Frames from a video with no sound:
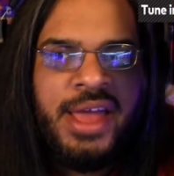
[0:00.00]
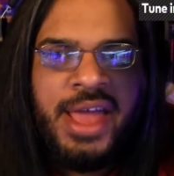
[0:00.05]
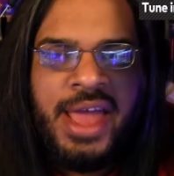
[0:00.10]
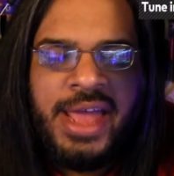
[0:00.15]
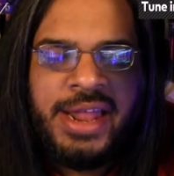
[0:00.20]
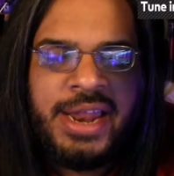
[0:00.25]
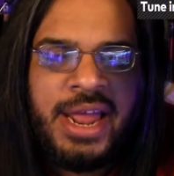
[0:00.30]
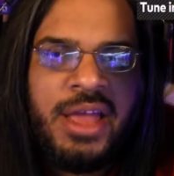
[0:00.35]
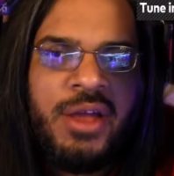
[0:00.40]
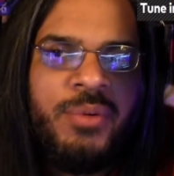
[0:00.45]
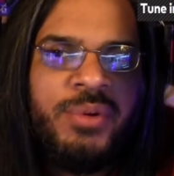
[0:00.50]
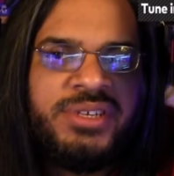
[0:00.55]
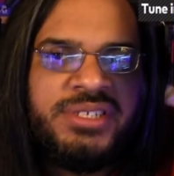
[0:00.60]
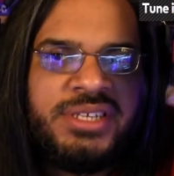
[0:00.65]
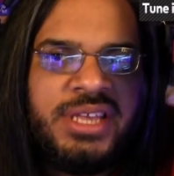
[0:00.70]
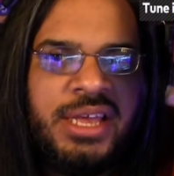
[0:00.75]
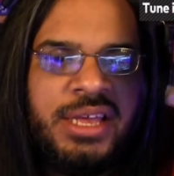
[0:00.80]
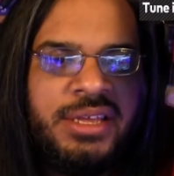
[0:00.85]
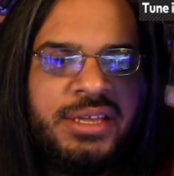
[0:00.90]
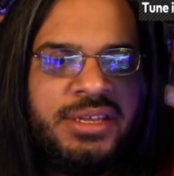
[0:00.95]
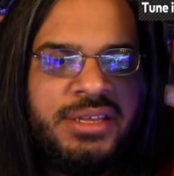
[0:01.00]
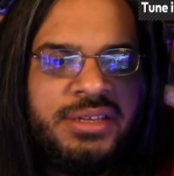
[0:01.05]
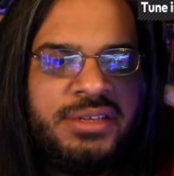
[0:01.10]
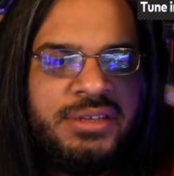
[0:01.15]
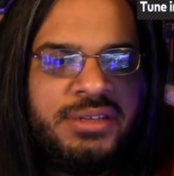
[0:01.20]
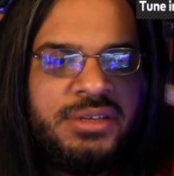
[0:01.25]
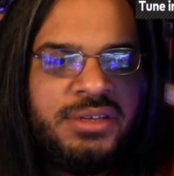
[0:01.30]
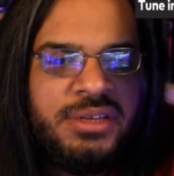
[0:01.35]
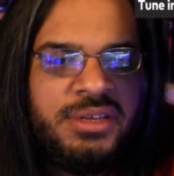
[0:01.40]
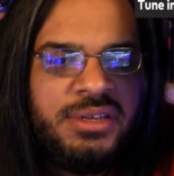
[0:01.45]
And The assist
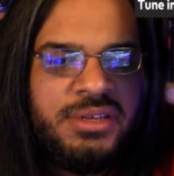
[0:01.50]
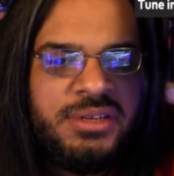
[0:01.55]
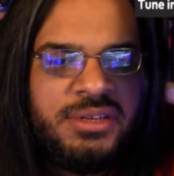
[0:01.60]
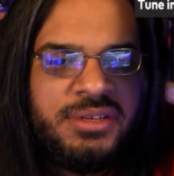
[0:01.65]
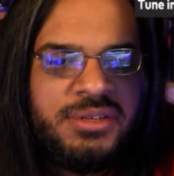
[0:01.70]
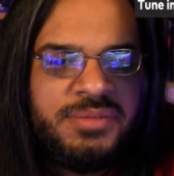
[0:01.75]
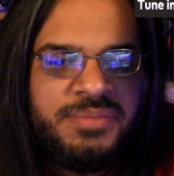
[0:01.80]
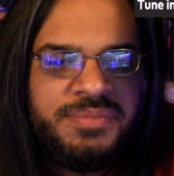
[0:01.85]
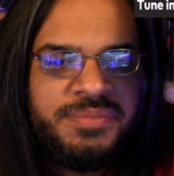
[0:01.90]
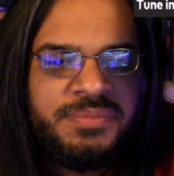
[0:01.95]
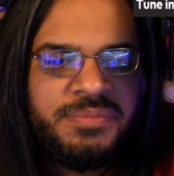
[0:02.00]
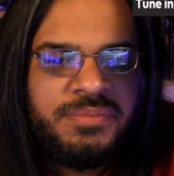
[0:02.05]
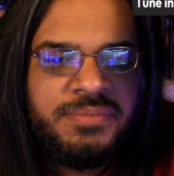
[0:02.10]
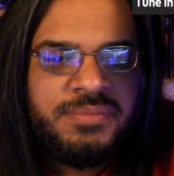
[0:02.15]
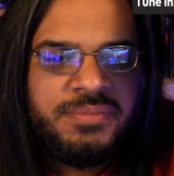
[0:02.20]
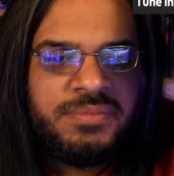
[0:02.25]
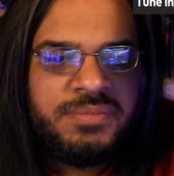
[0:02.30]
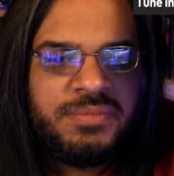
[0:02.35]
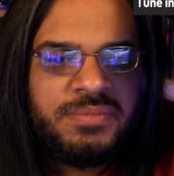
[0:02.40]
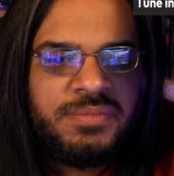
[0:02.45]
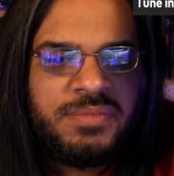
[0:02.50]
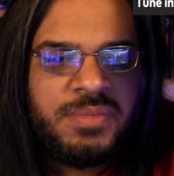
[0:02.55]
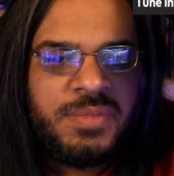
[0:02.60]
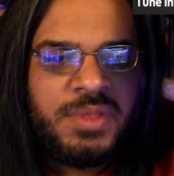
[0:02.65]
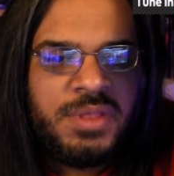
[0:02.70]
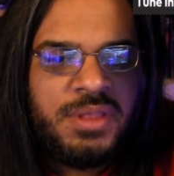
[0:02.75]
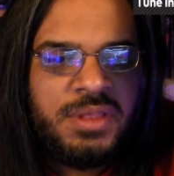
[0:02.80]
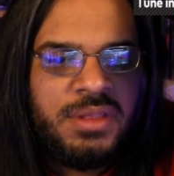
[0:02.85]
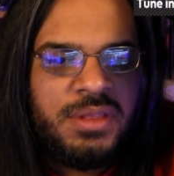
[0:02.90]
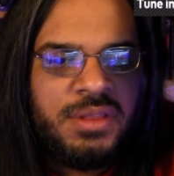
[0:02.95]
trophy is the only one I'm kind
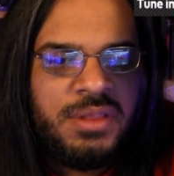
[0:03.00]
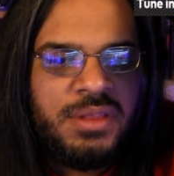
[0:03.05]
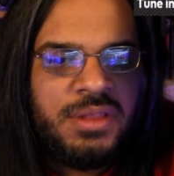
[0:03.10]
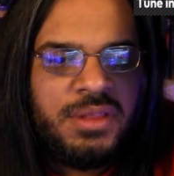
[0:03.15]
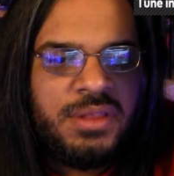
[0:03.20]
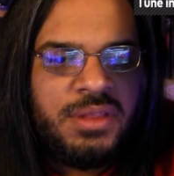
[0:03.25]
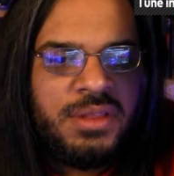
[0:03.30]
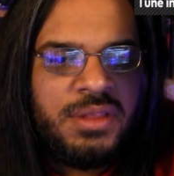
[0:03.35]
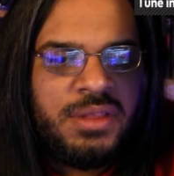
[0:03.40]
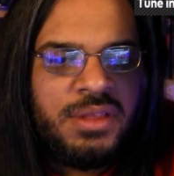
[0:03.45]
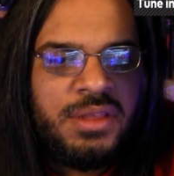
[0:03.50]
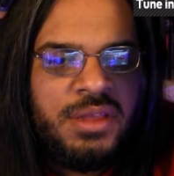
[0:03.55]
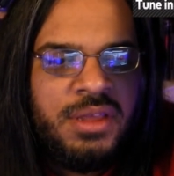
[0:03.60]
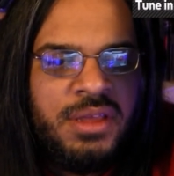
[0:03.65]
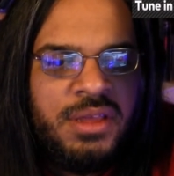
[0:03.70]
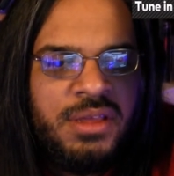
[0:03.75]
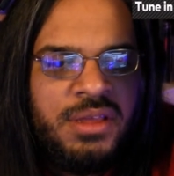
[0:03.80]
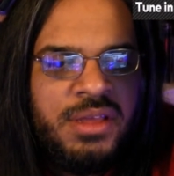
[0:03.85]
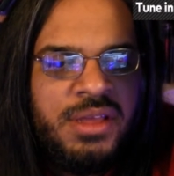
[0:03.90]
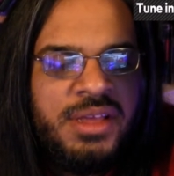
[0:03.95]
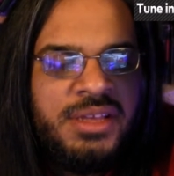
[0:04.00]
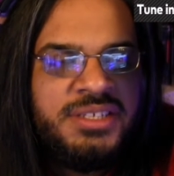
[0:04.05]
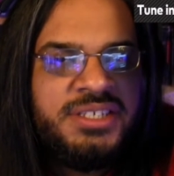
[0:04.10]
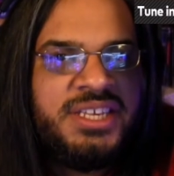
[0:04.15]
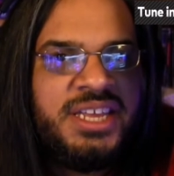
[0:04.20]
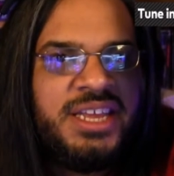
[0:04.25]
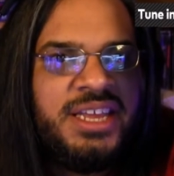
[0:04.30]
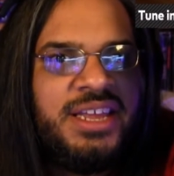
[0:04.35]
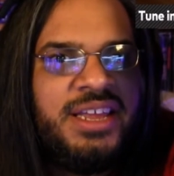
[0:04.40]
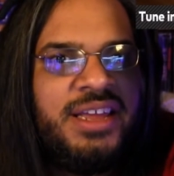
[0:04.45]
of
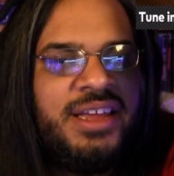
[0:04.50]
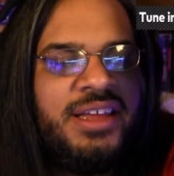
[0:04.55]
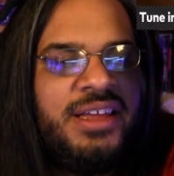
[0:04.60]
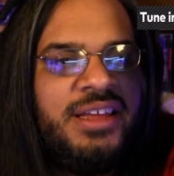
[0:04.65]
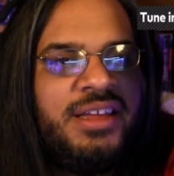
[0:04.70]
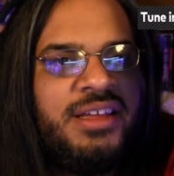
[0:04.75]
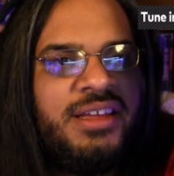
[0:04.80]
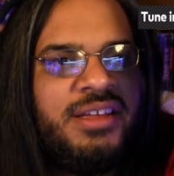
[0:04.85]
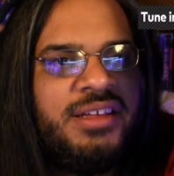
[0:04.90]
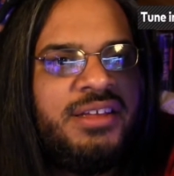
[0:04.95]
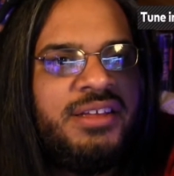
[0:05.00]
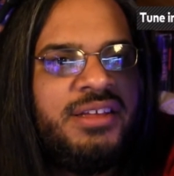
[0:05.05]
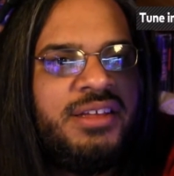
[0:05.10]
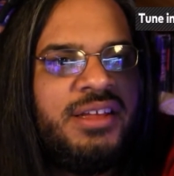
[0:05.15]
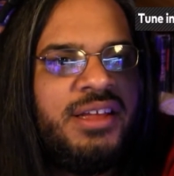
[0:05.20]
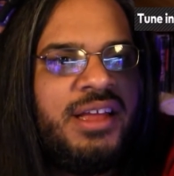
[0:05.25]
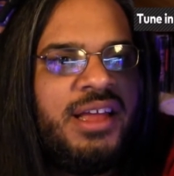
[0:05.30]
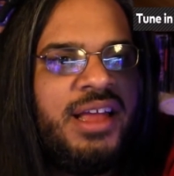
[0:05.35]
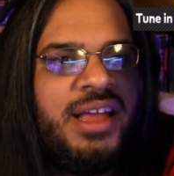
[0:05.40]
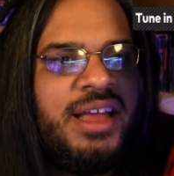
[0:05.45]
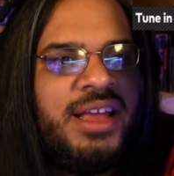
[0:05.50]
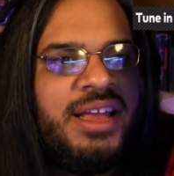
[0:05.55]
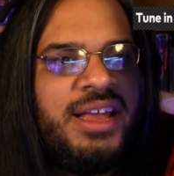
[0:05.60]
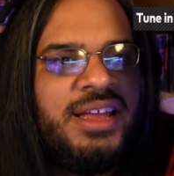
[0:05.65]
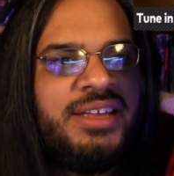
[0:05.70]
on board with. They probably can't be.